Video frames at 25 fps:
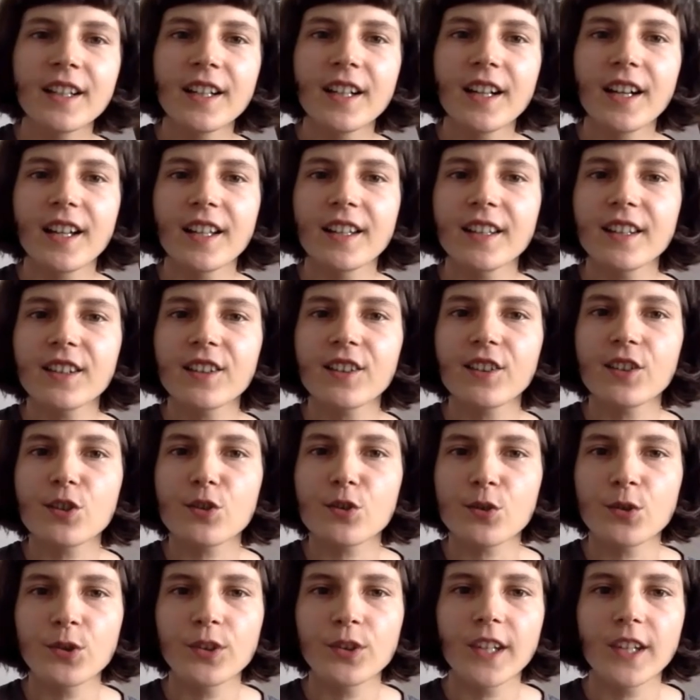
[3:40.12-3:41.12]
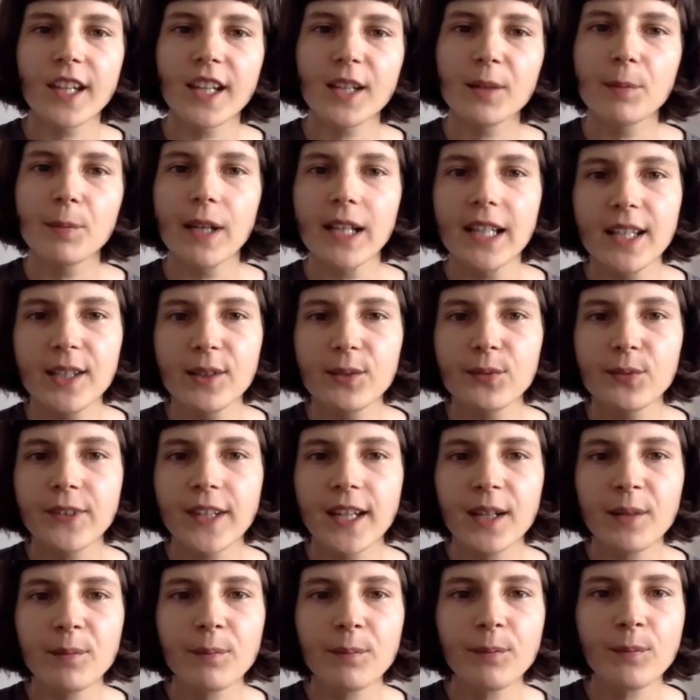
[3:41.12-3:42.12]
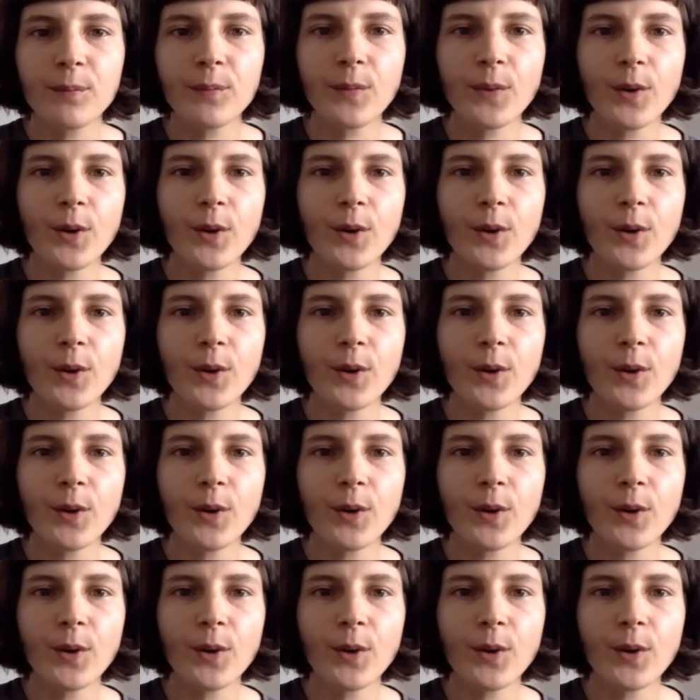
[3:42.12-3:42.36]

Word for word: and should they believe them,